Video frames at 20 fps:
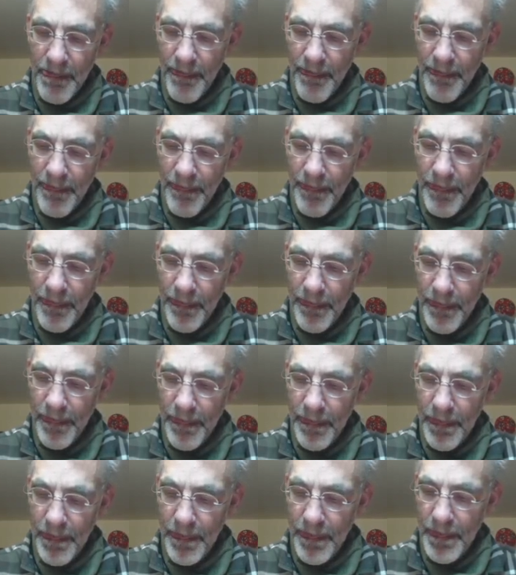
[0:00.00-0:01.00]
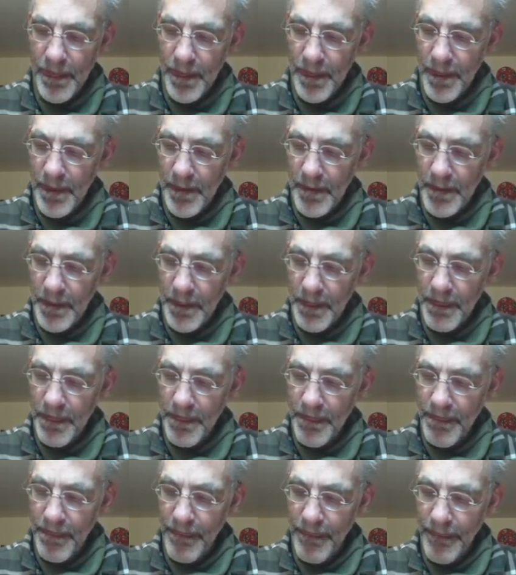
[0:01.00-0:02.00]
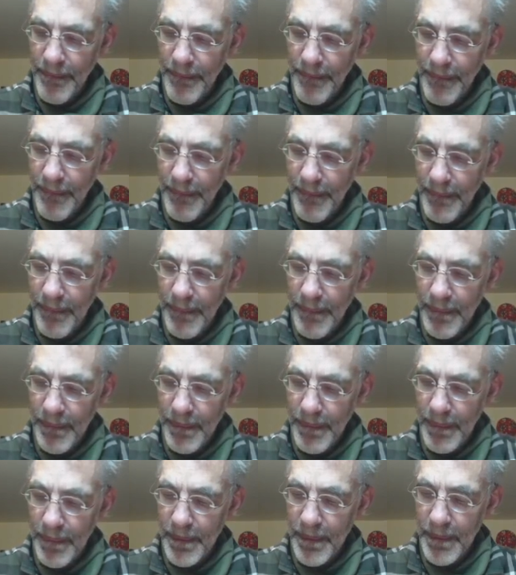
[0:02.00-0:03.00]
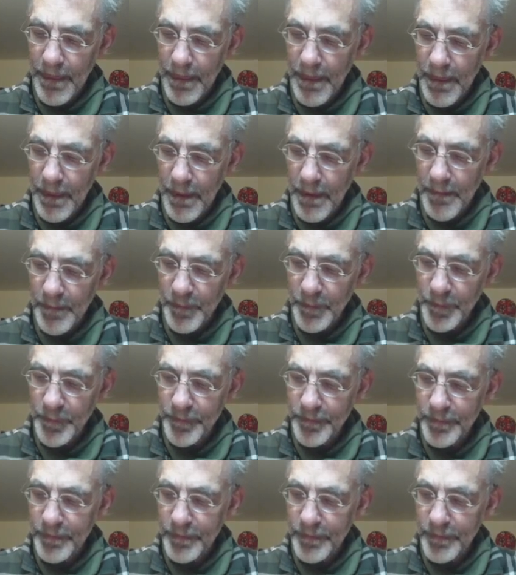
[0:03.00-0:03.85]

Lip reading: [no speech]